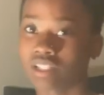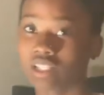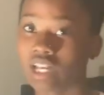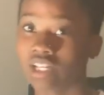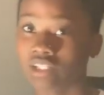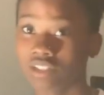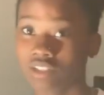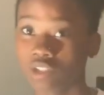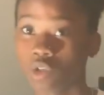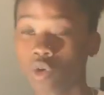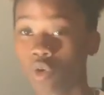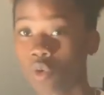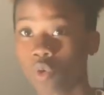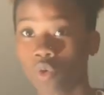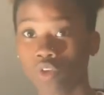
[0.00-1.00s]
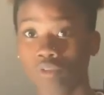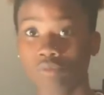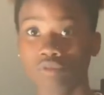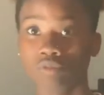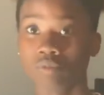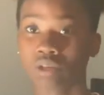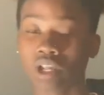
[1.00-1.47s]
The lighting is horrible,
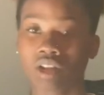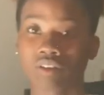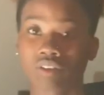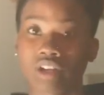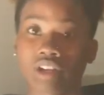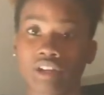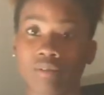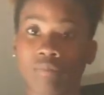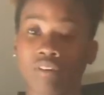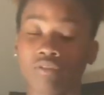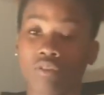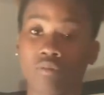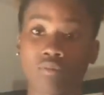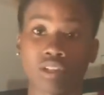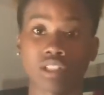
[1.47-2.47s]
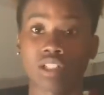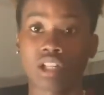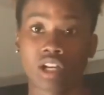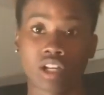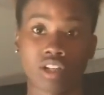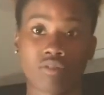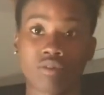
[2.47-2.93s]
but I don't care. My phone about to
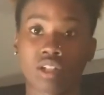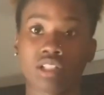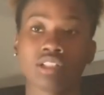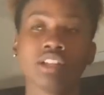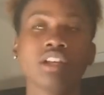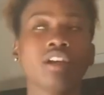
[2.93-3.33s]
die anyways.